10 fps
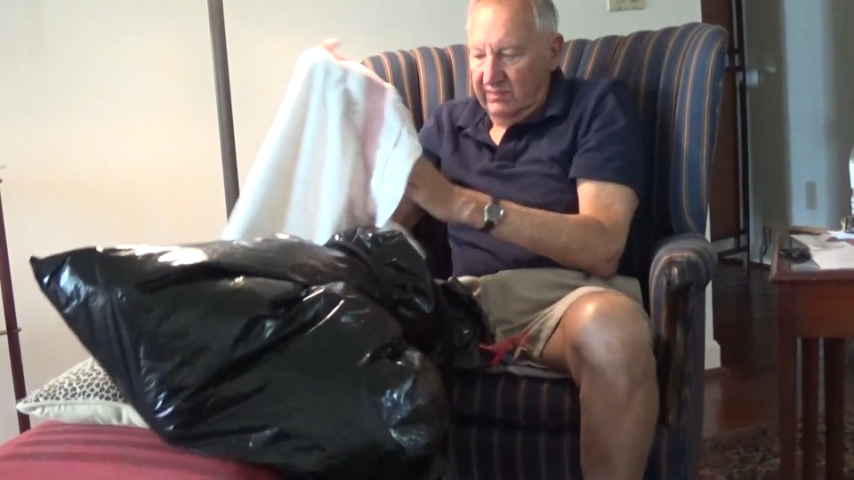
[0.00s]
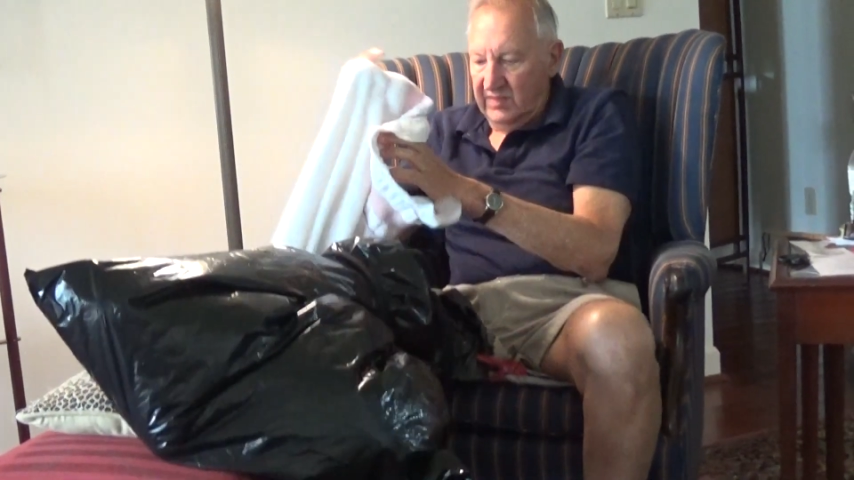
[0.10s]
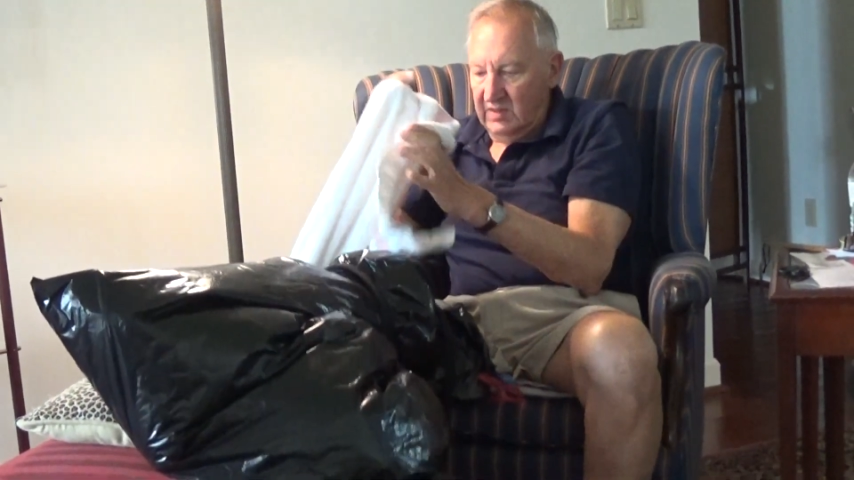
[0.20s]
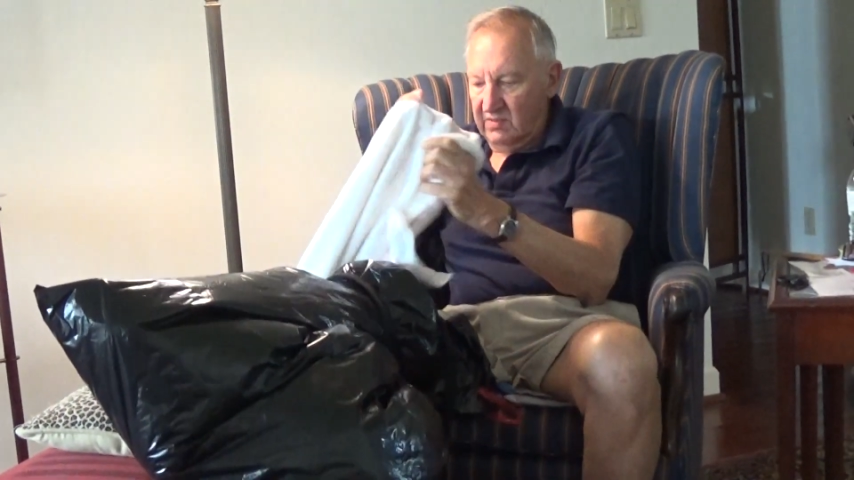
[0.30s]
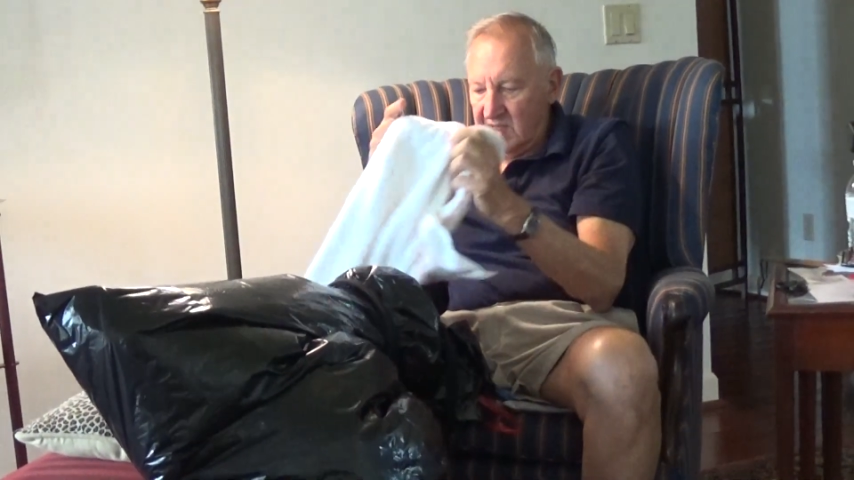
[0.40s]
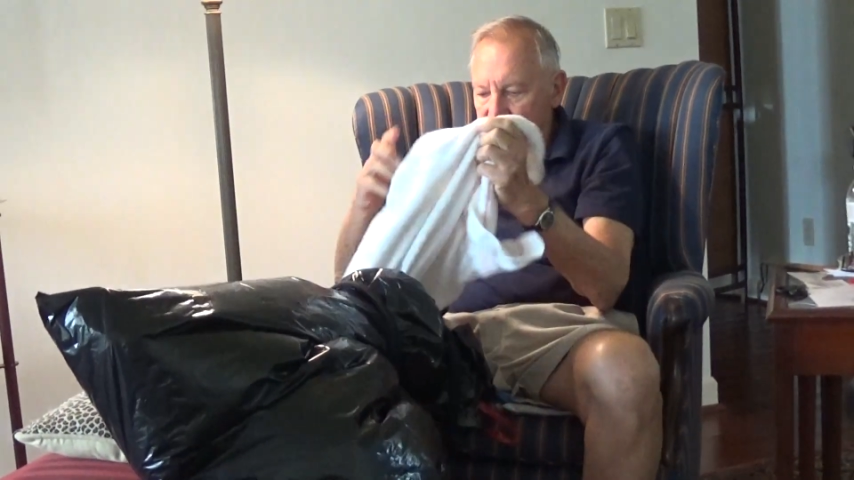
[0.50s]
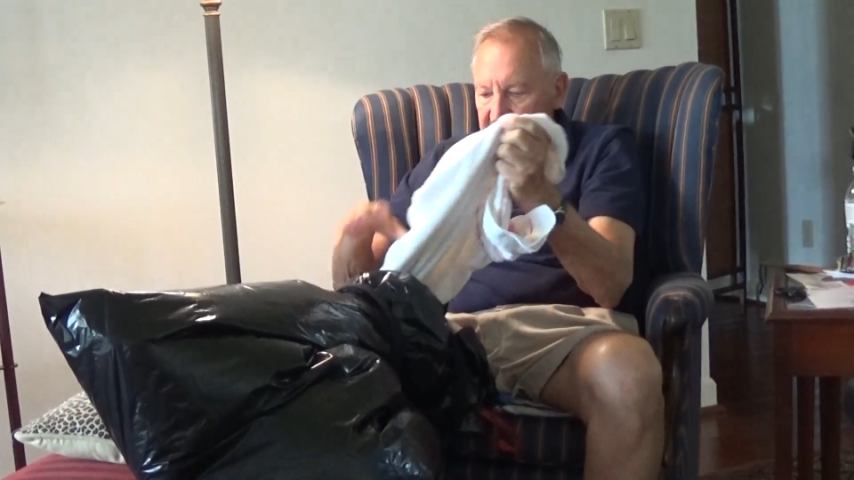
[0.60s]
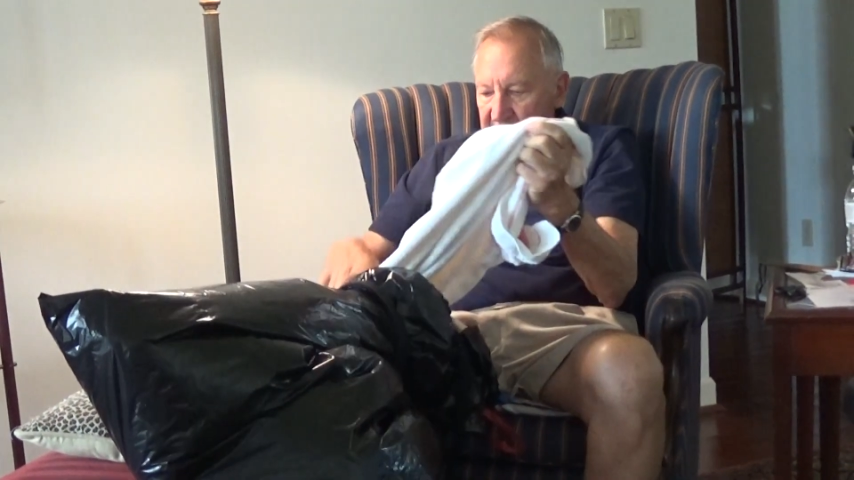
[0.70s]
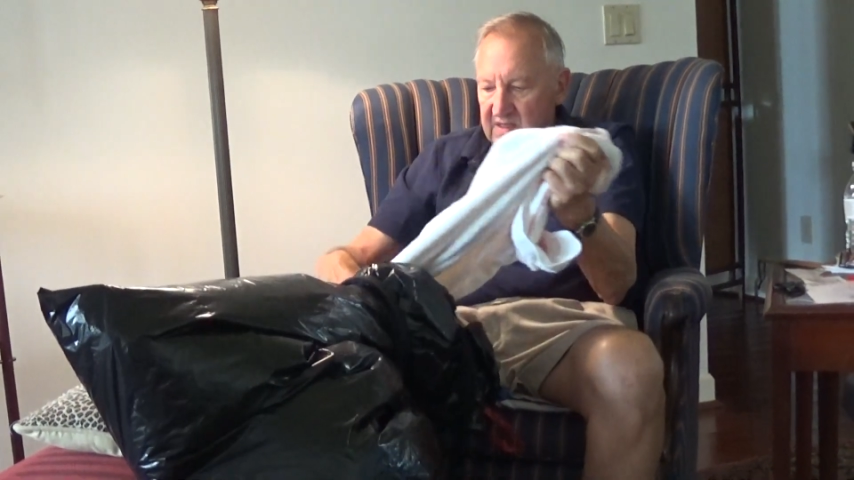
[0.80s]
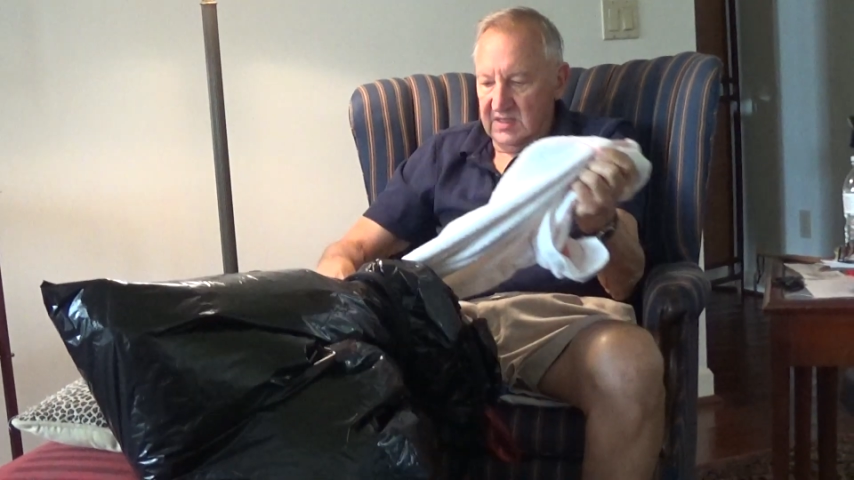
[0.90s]
they
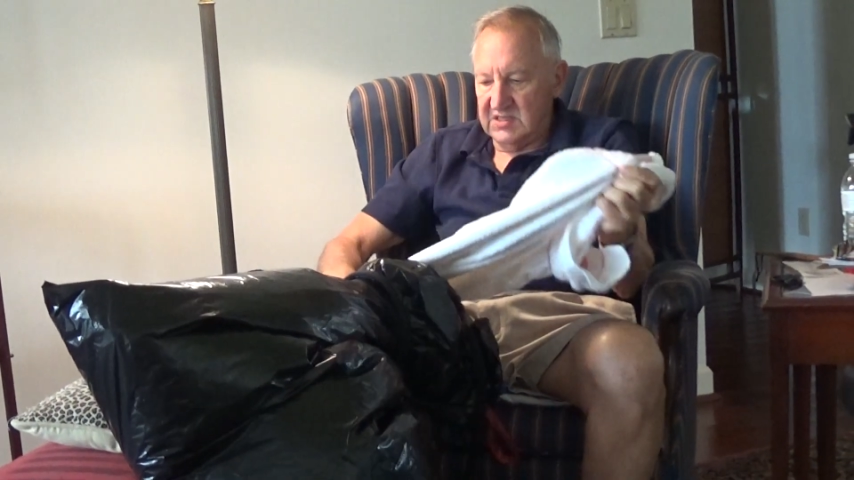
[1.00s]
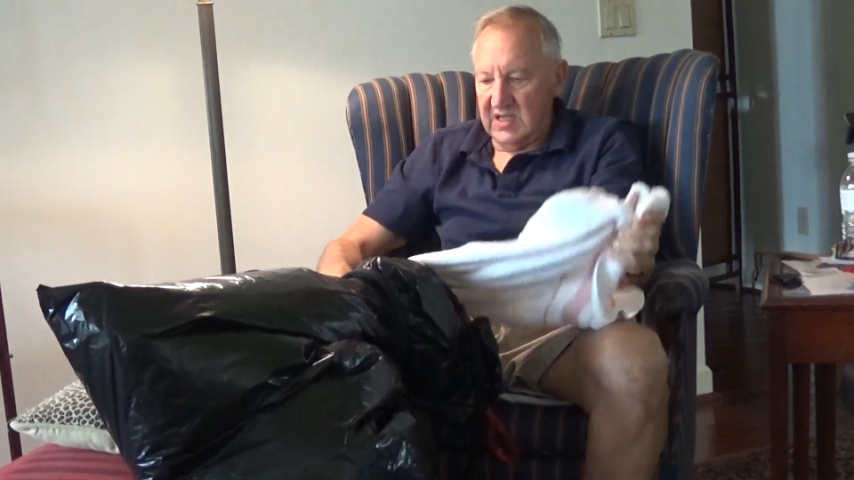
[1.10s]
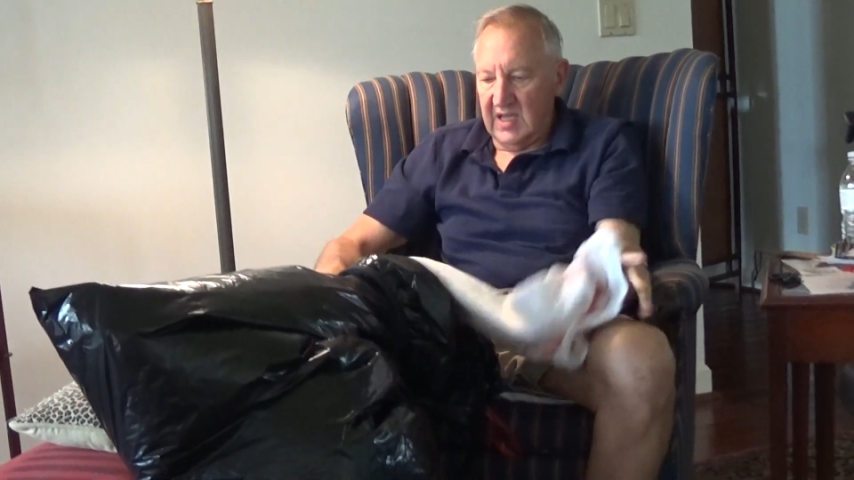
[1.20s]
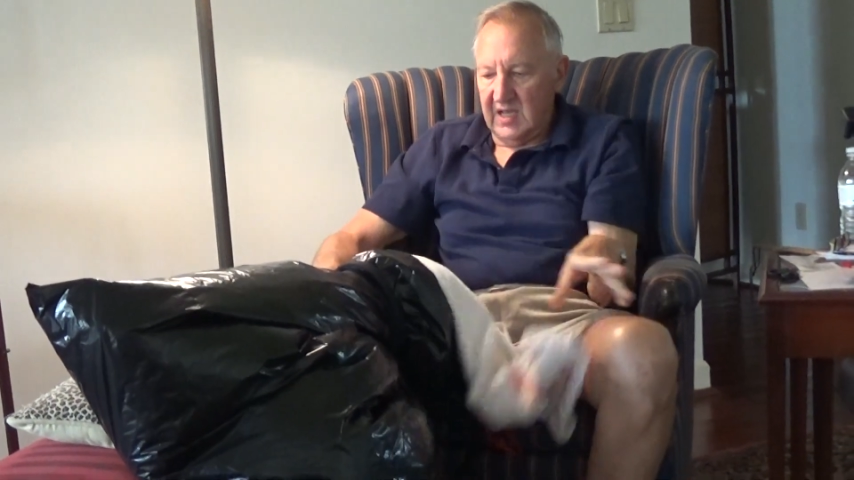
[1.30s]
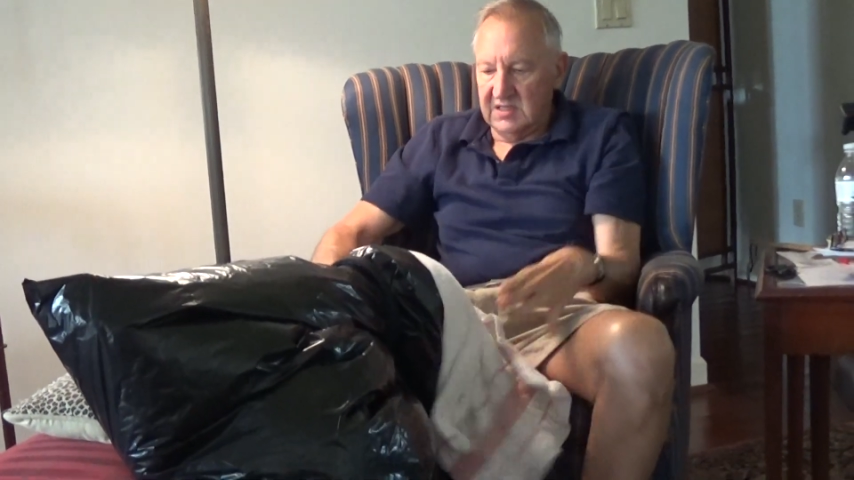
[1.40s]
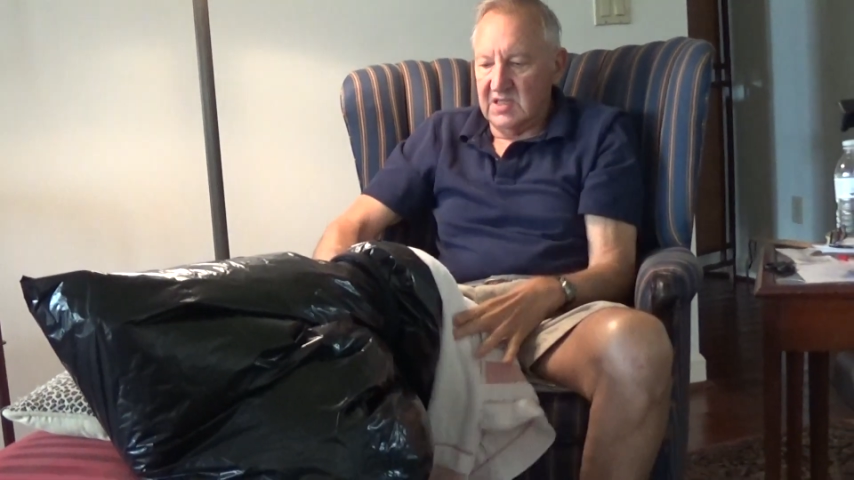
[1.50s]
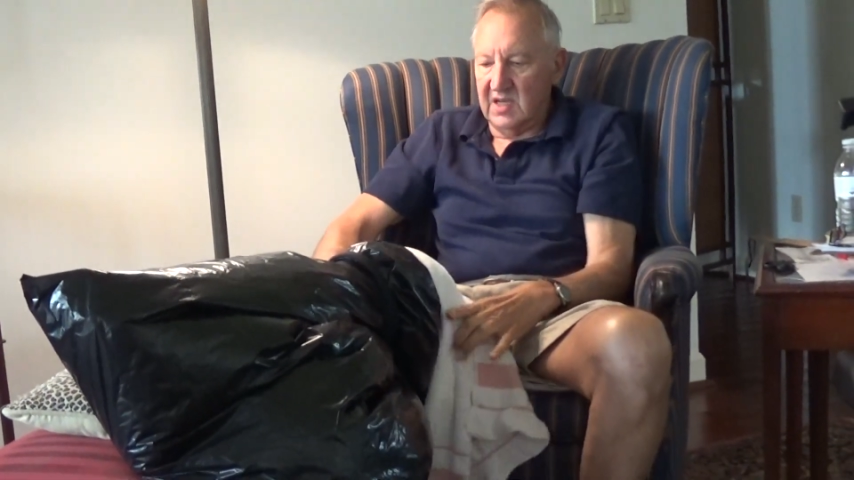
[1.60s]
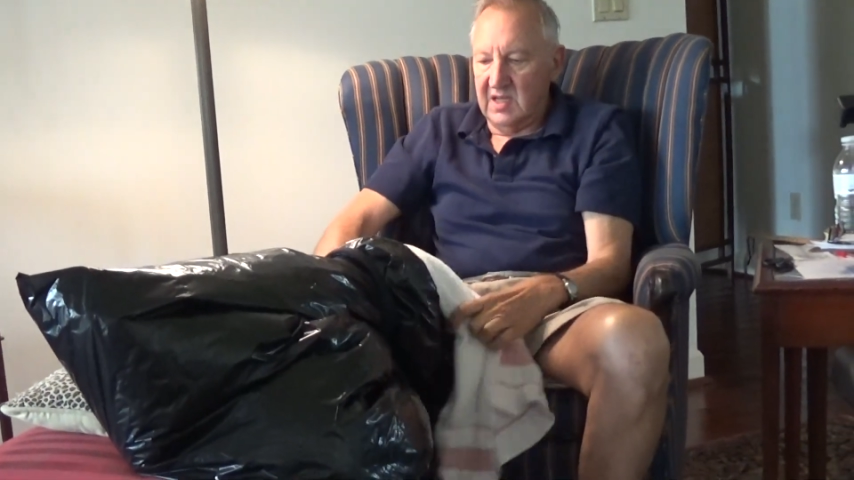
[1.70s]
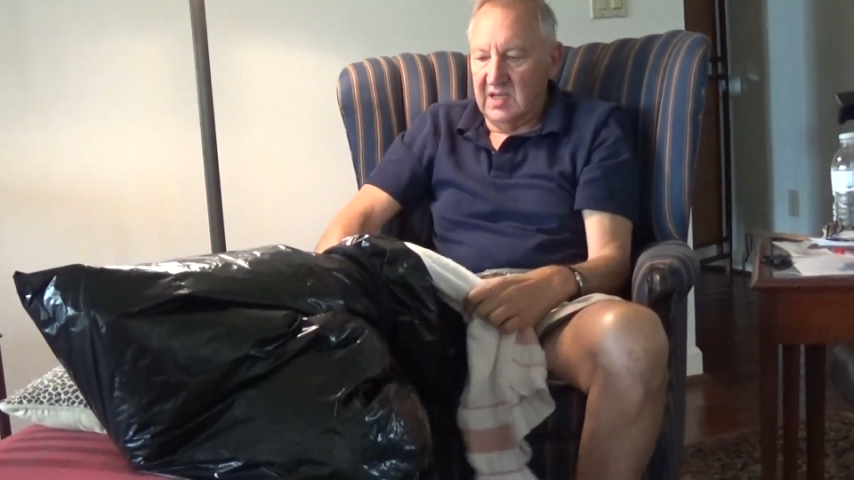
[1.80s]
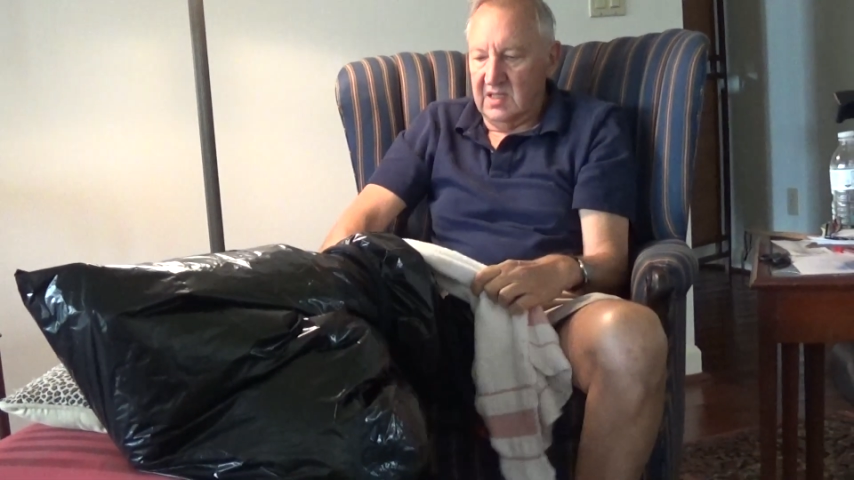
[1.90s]
recommend
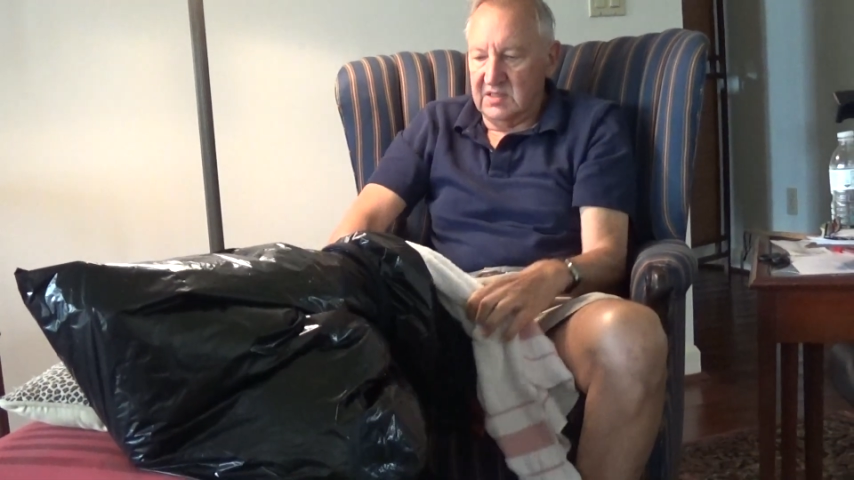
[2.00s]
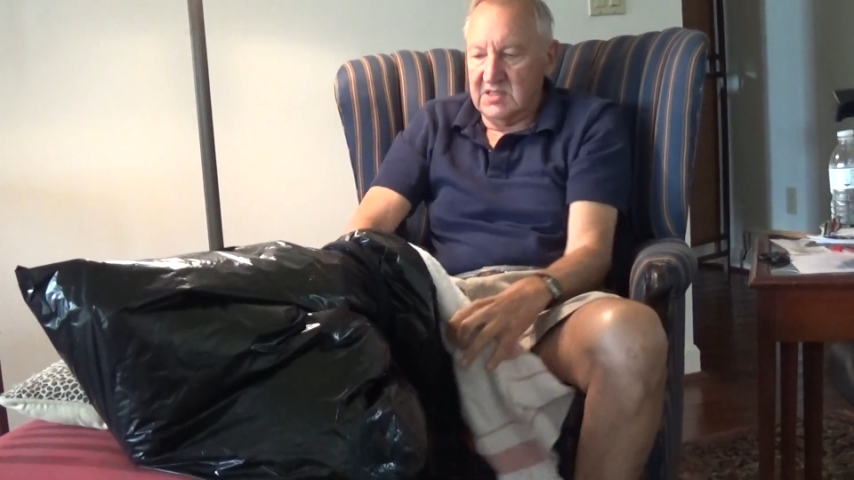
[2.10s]
tying a